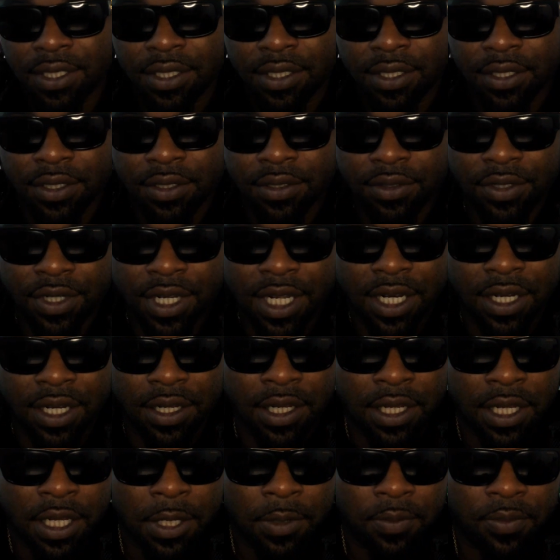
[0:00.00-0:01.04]
You know, trying to
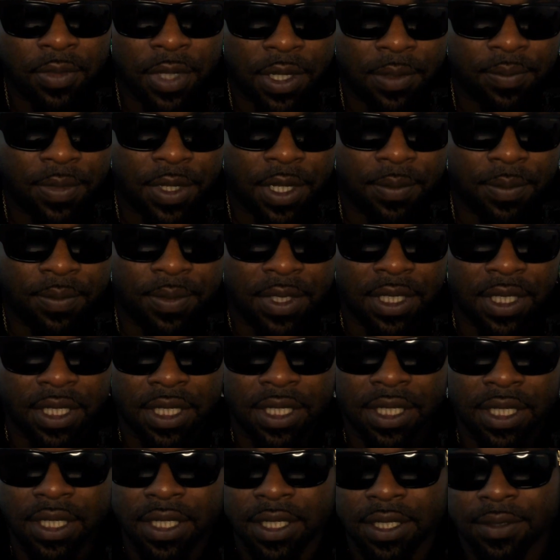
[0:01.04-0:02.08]
pump up the
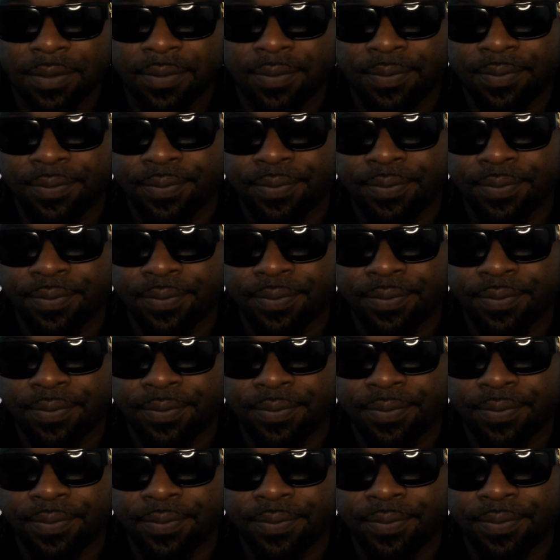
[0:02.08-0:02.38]
uh